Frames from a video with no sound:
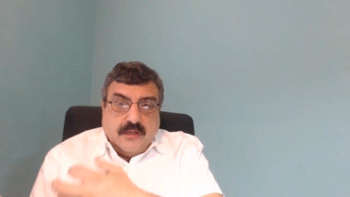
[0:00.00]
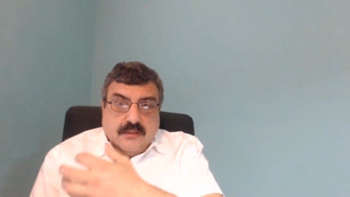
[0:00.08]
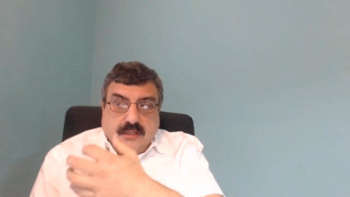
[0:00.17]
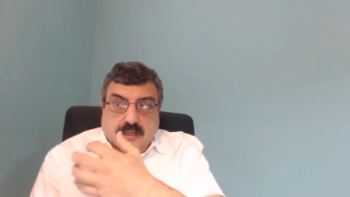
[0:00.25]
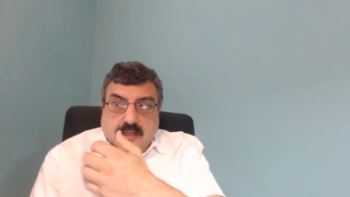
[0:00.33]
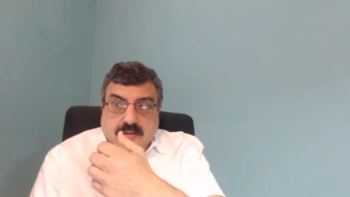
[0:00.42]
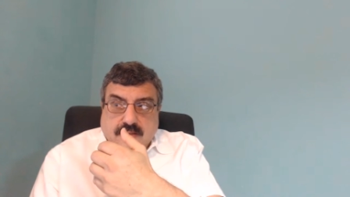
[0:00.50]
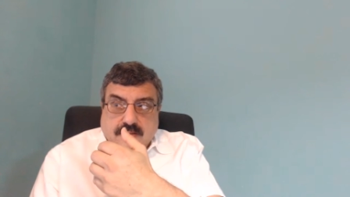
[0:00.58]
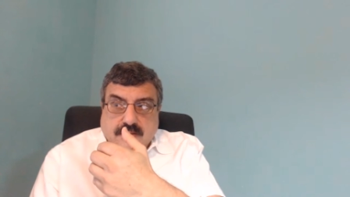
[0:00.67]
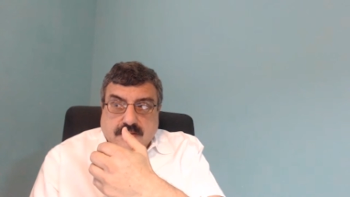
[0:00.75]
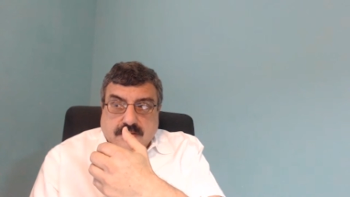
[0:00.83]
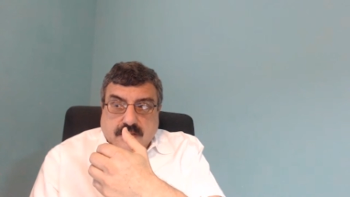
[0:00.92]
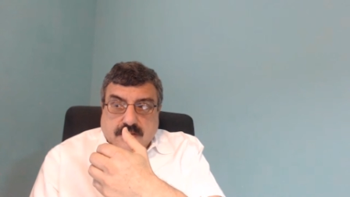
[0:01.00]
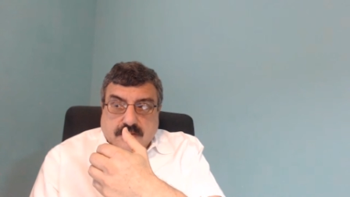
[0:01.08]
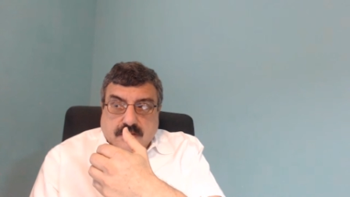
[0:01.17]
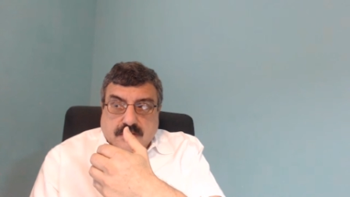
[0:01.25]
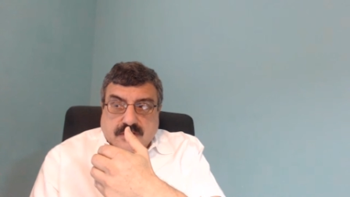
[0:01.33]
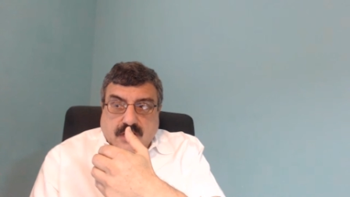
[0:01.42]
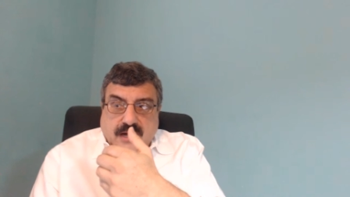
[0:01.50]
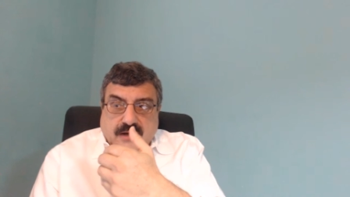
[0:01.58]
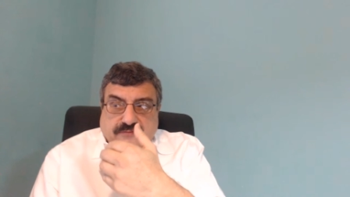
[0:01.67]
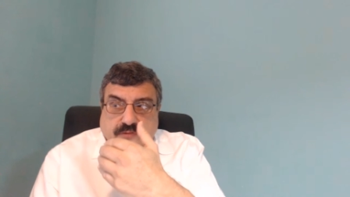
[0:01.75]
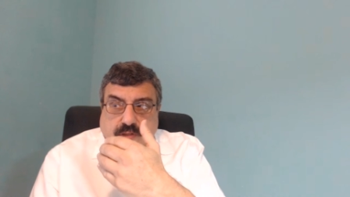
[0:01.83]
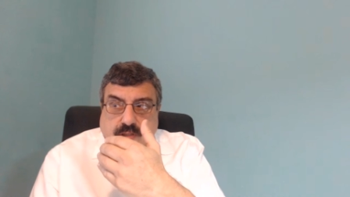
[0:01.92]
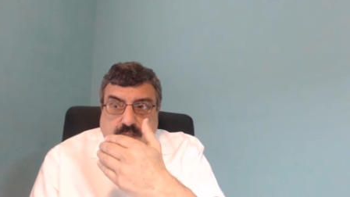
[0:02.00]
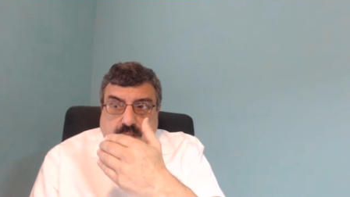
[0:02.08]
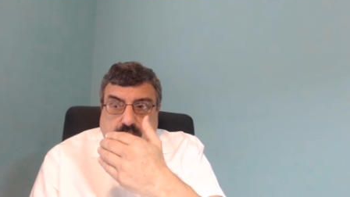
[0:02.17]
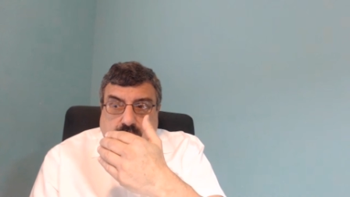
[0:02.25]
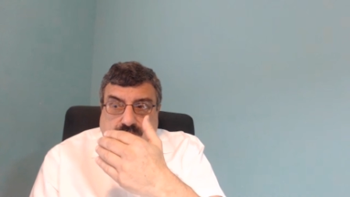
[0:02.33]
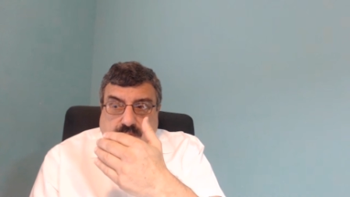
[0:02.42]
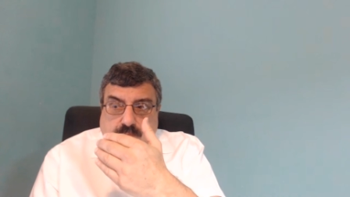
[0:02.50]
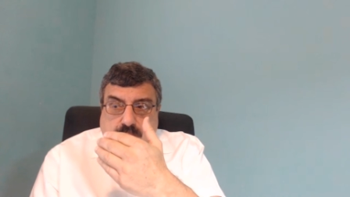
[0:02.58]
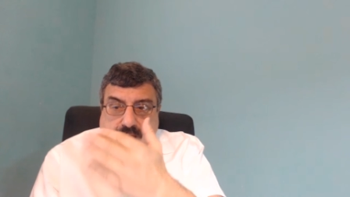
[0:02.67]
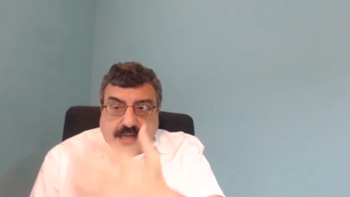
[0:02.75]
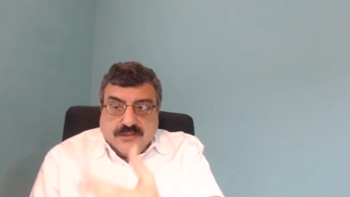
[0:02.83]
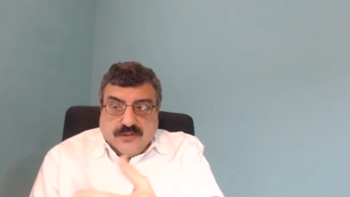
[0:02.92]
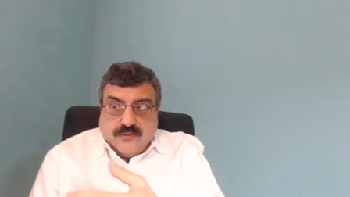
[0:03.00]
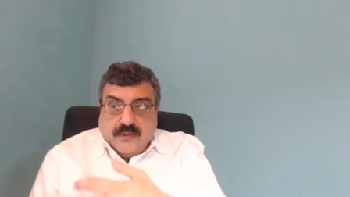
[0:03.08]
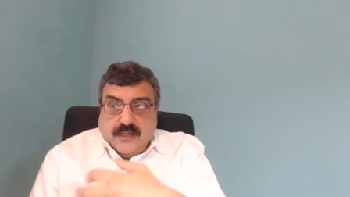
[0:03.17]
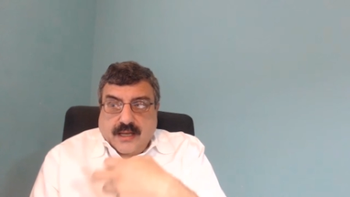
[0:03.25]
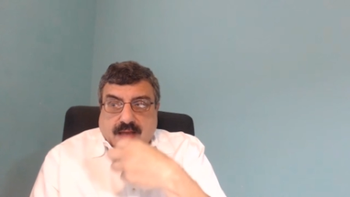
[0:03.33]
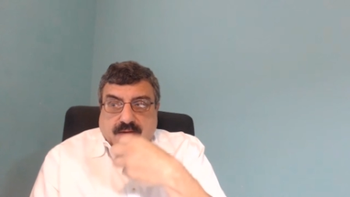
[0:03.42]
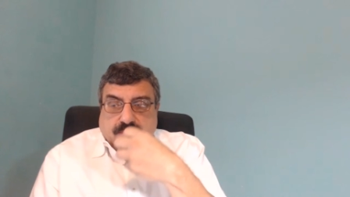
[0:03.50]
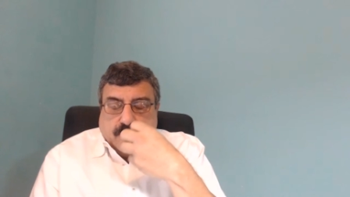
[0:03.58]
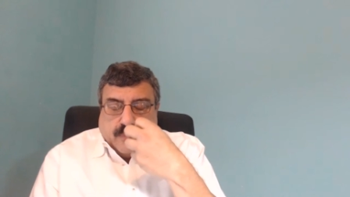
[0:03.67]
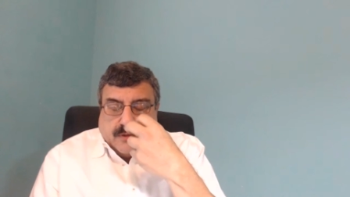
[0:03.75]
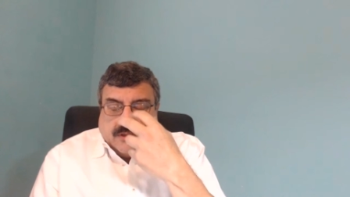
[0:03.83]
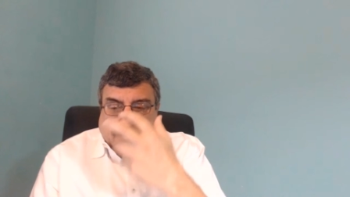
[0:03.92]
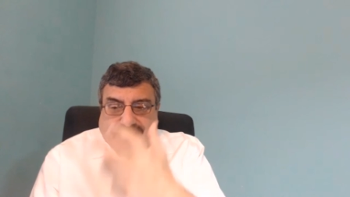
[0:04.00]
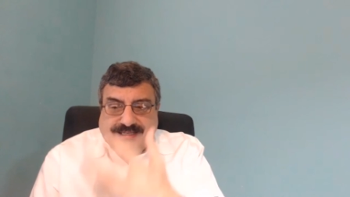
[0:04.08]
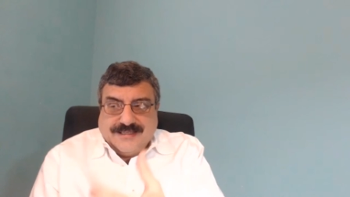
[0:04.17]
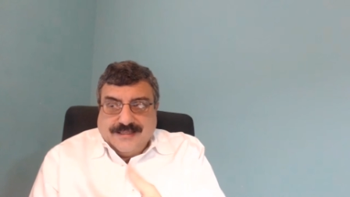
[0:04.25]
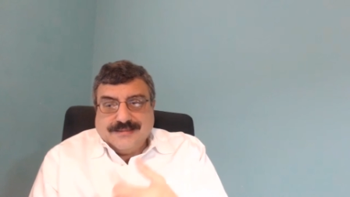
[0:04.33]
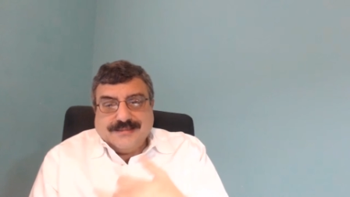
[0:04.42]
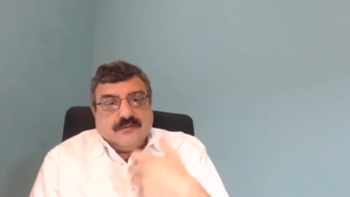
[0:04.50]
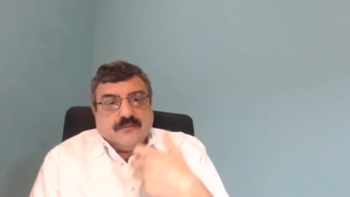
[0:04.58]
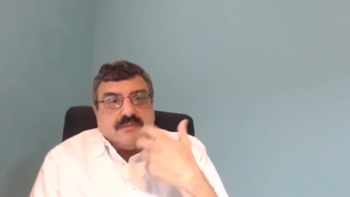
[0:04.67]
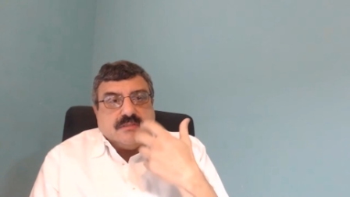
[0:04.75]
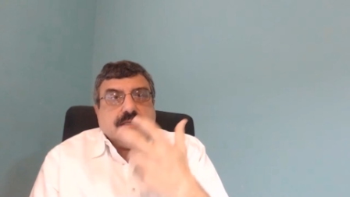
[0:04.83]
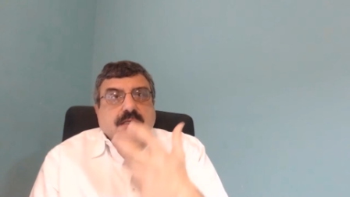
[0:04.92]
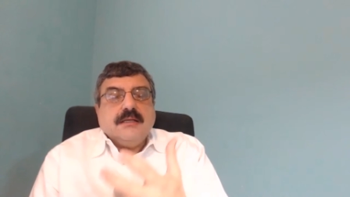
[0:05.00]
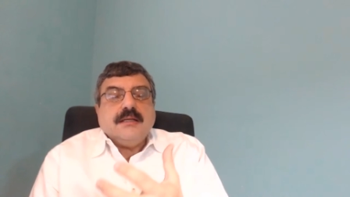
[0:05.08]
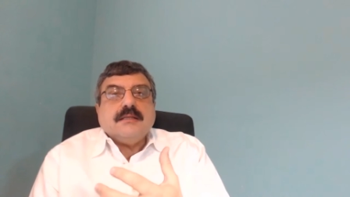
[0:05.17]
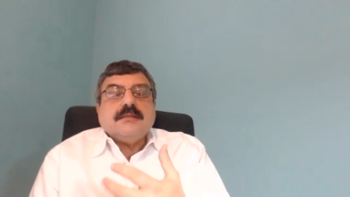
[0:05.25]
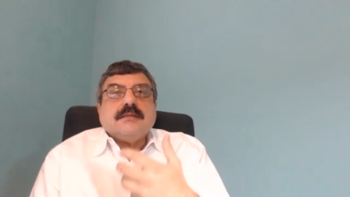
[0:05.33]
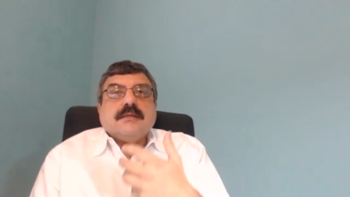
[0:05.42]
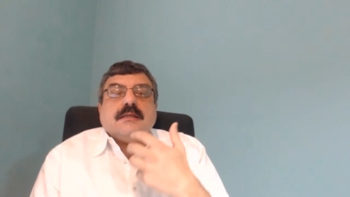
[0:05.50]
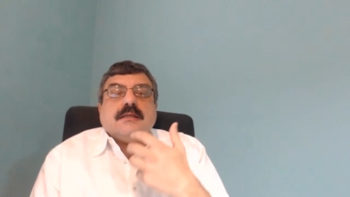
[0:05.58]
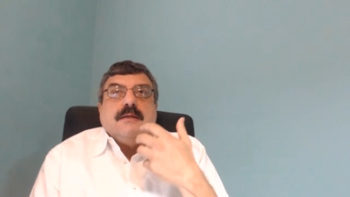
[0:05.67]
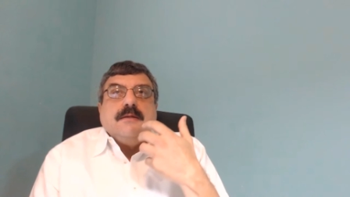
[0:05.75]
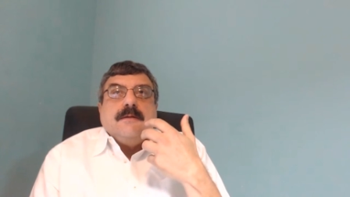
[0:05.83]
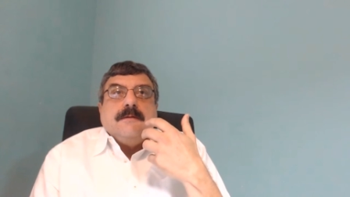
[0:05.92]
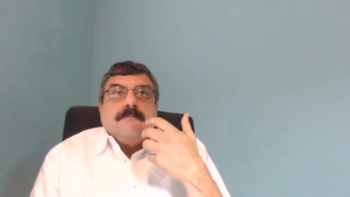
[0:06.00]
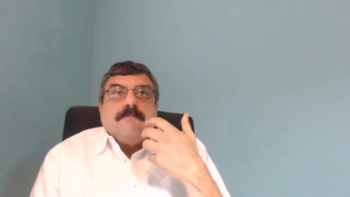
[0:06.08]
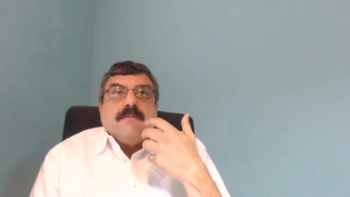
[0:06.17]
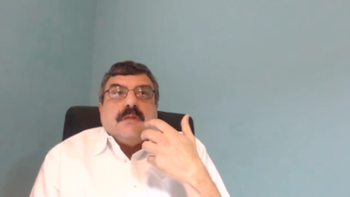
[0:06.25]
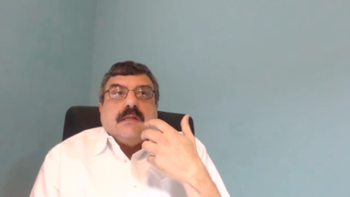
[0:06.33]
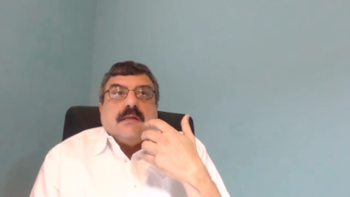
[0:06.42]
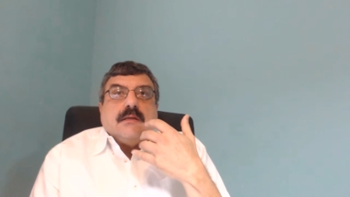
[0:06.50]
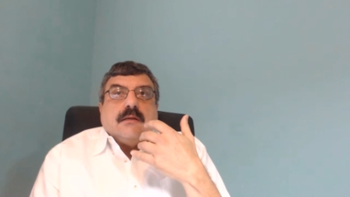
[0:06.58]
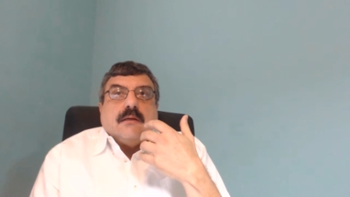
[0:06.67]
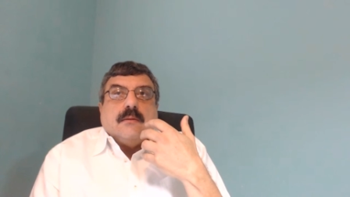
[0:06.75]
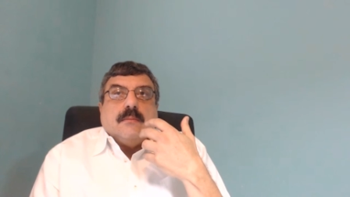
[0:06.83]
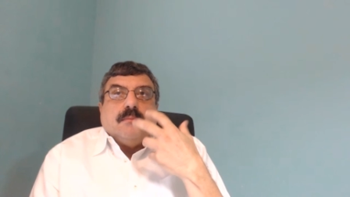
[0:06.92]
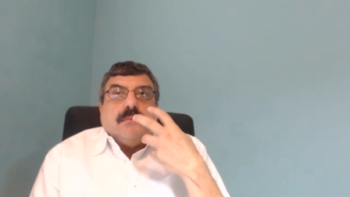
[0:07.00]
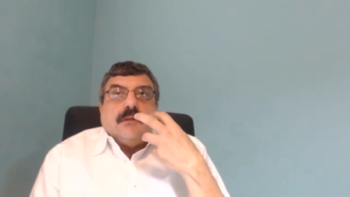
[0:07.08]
The desire for mastery and persistence and the resilience and the